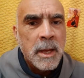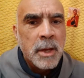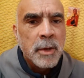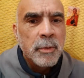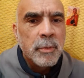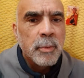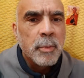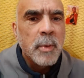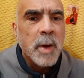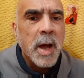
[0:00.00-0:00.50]

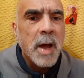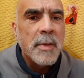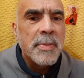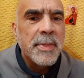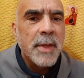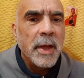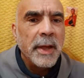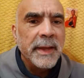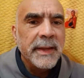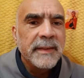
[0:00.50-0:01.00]
Throughout
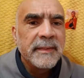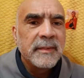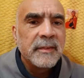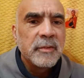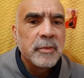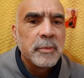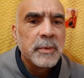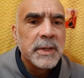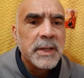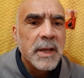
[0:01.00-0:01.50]
the
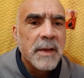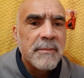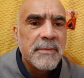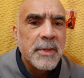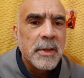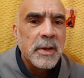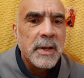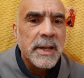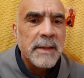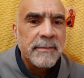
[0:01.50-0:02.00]
history of
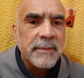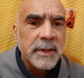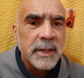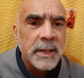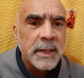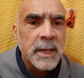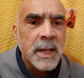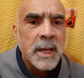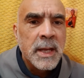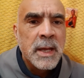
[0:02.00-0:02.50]
the
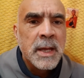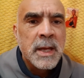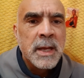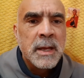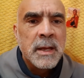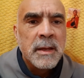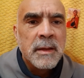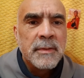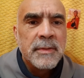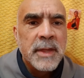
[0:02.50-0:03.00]
living,
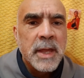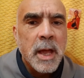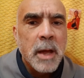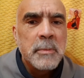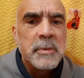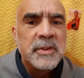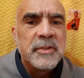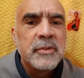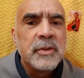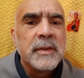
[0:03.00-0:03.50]
the
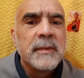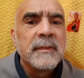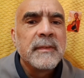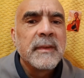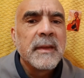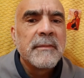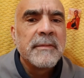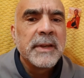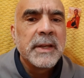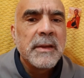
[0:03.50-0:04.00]
origins
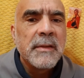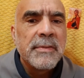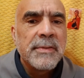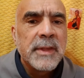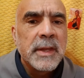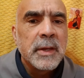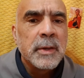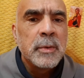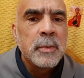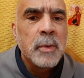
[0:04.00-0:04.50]
of
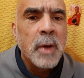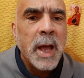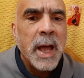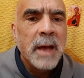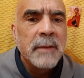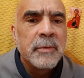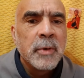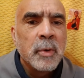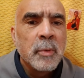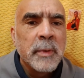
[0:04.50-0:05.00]
anything new
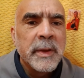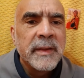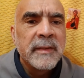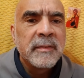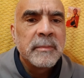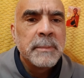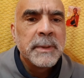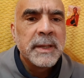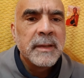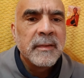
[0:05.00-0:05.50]
have always
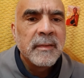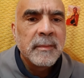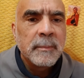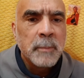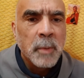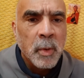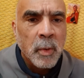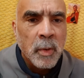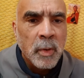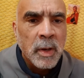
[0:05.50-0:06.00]
been
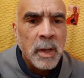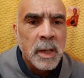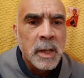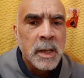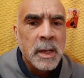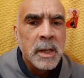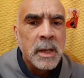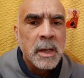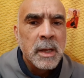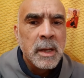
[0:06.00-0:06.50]
small,
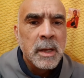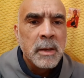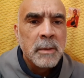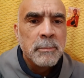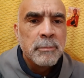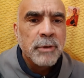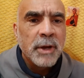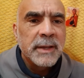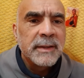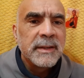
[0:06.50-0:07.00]

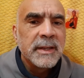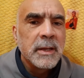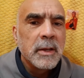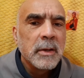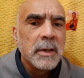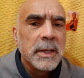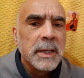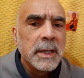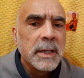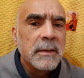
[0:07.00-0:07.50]

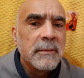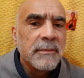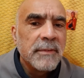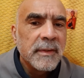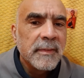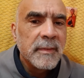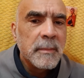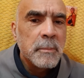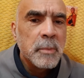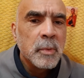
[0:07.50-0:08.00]
practically
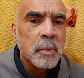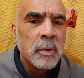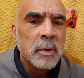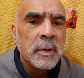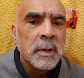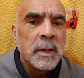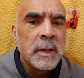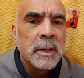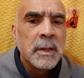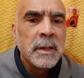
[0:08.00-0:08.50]

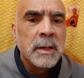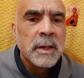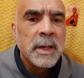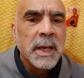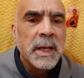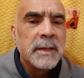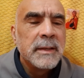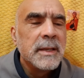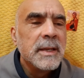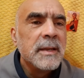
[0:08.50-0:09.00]
invisible,
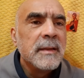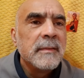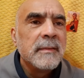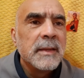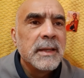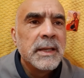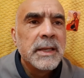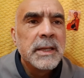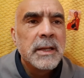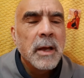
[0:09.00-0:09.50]
and
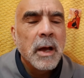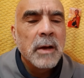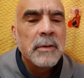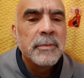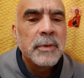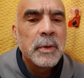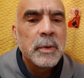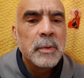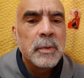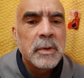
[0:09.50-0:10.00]
easily
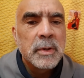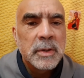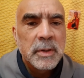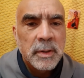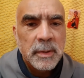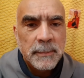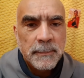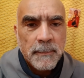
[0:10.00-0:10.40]
overlooked.